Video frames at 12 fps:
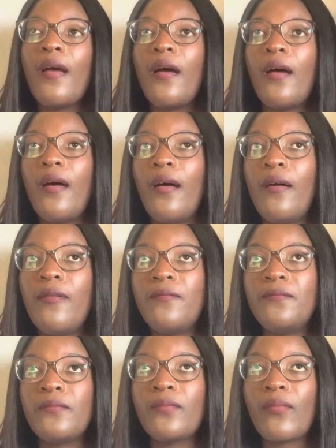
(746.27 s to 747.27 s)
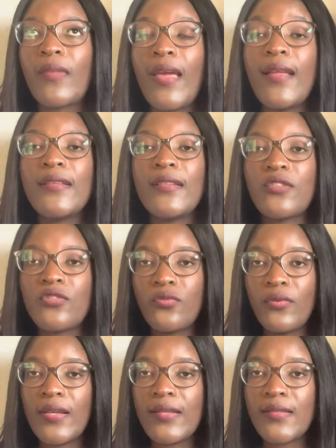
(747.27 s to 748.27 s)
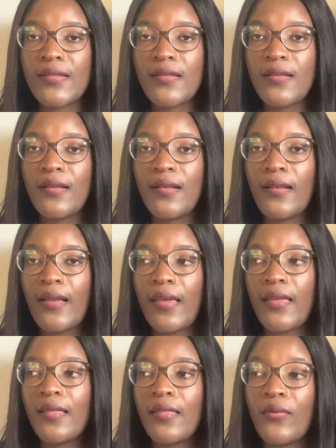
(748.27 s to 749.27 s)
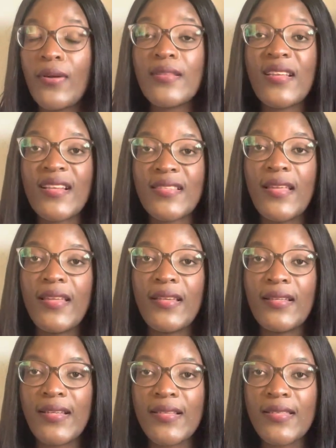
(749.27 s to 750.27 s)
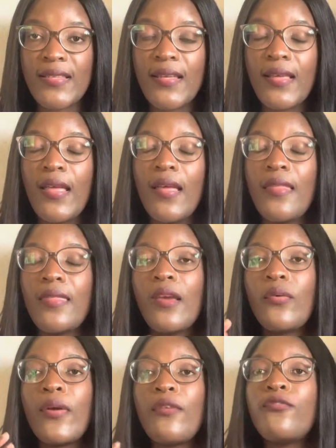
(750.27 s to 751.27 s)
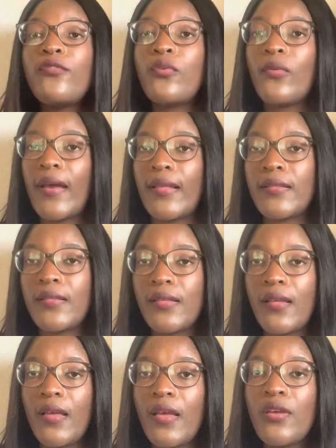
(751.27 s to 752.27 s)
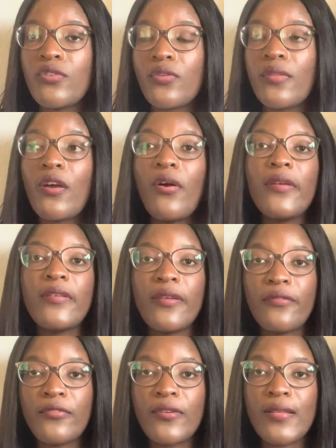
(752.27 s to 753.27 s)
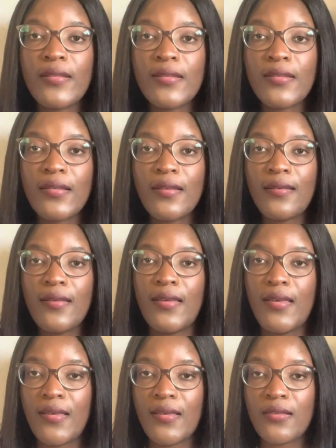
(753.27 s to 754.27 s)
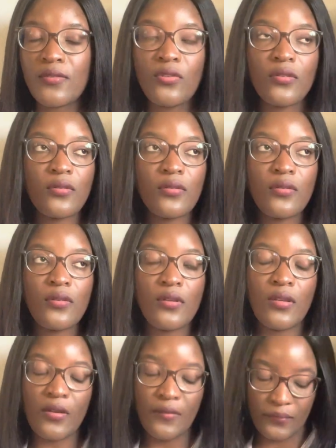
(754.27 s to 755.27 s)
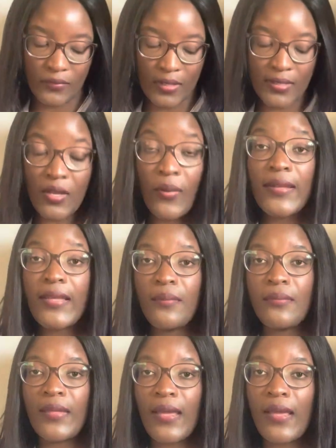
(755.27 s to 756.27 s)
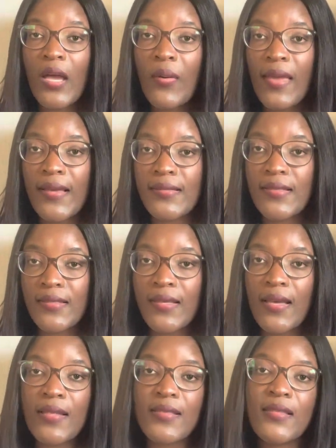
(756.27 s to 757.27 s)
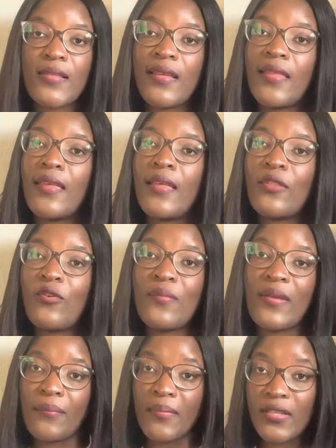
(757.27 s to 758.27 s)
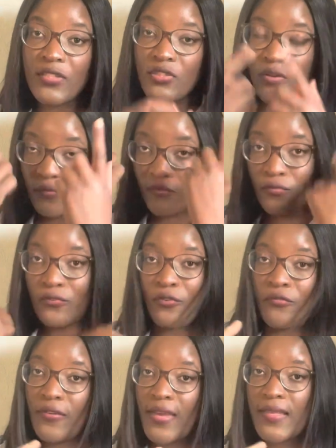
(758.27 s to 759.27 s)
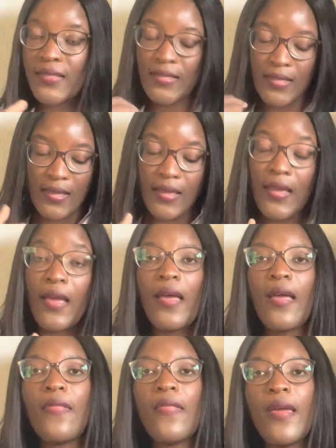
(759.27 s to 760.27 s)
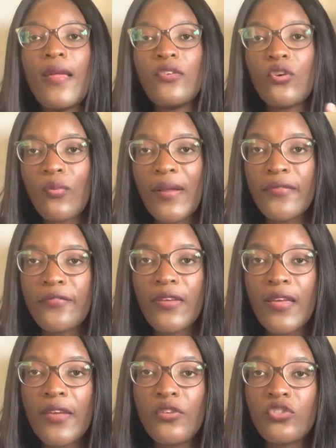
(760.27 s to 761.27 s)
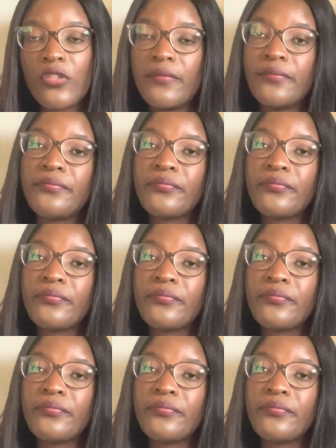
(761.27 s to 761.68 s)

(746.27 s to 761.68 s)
And students, like the ones that are studying nursing, they wear full white. So the only difference is not is our name tag, our access cards. Then there will be a picture of your face and then your qualification.